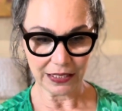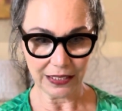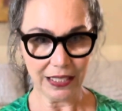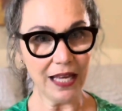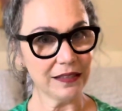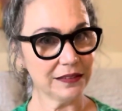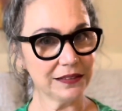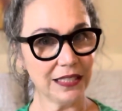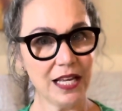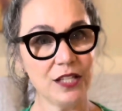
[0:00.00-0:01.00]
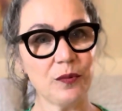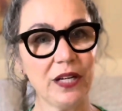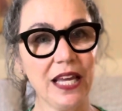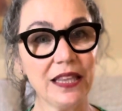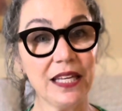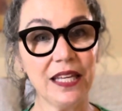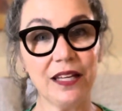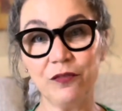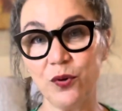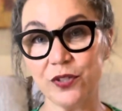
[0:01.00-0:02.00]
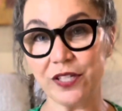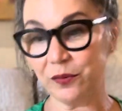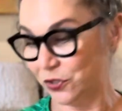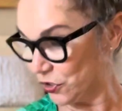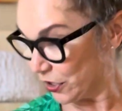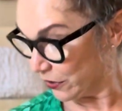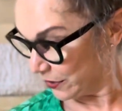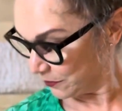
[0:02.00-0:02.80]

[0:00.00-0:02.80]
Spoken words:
Yeah. So when I get the kit, of course, I will share it